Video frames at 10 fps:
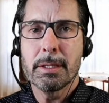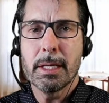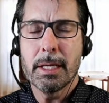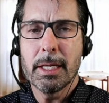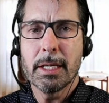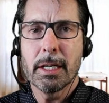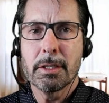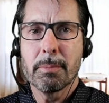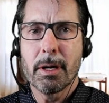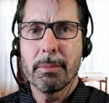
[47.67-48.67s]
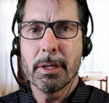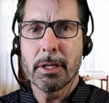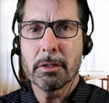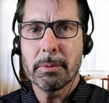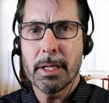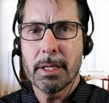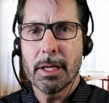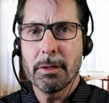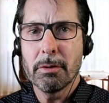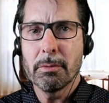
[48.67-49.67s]
the econ department
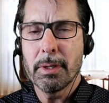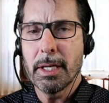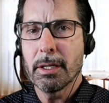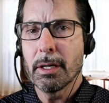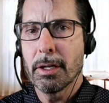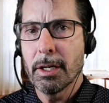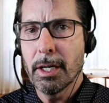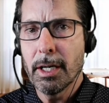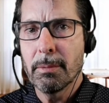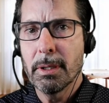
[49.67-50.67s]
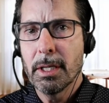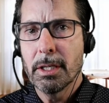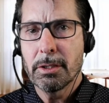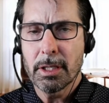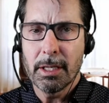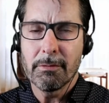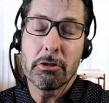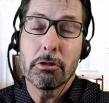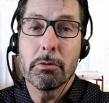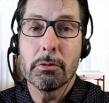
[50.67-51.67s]
created a new econ hub to give
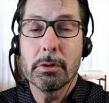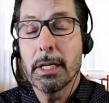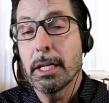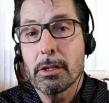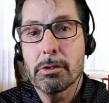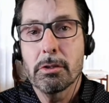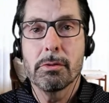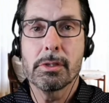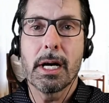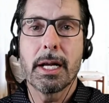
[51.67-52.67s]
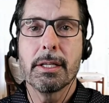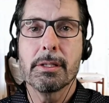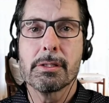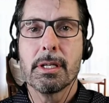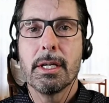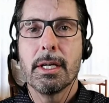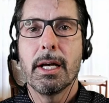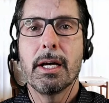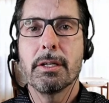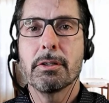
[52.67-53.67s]
econ students guidance
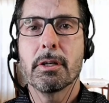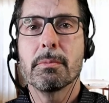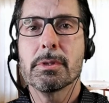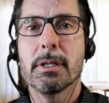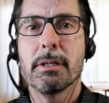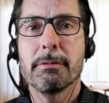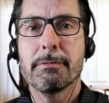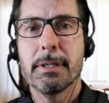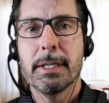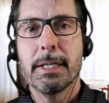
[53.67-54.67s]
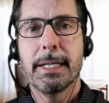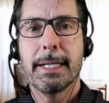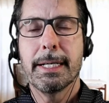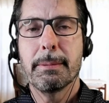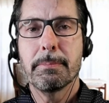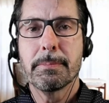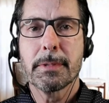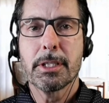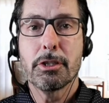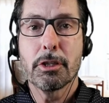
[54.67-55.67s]
in terms of
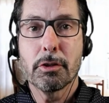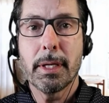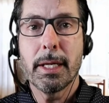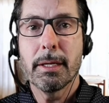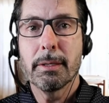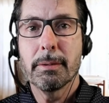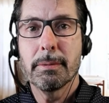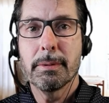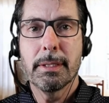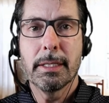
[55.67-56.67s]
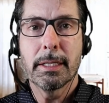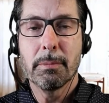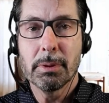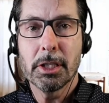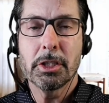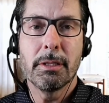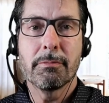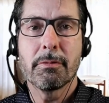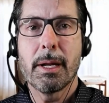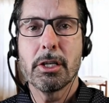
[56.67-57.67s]
degree completion
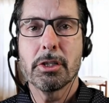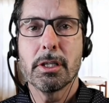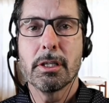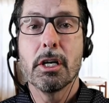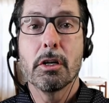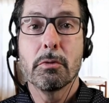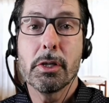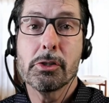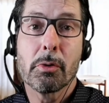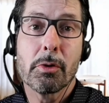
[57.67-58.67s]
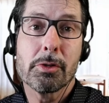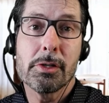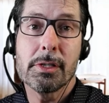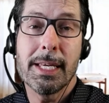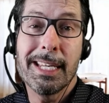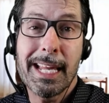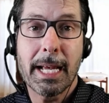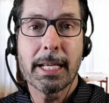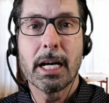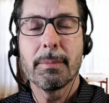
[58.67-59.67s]
information, resources
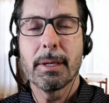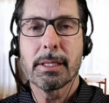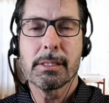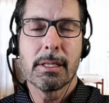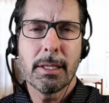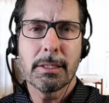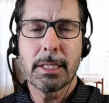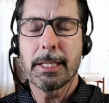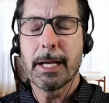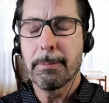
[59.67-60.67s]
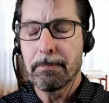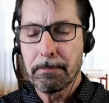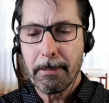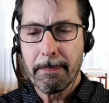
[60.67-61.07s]
in economics, things like that.